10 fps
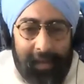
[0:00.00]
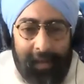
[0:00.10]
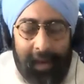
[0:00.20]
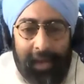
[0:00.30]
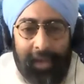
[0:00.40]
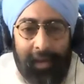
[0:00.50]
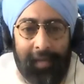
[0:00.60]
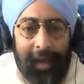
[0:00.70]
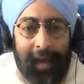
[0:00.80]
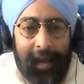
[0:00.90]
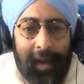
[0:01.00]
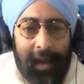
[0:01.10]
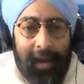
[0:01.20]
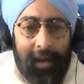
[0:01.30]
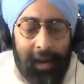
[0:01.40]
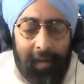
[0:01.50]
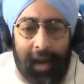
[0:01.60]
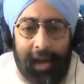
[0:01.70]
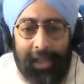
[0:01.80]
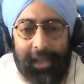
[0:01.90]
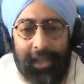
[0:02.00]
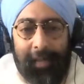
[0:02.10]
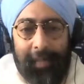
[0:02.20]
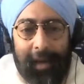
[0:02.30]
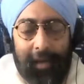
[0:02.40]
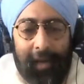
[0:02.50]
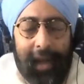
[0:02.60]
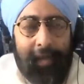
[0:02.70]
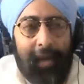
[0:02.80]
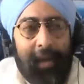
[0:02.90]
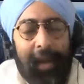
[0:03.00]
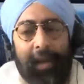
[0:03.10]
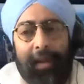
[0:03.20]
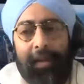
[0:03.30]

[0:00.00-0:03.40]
Do you want to show him that, or do you want to just jump into it? Like what we can do?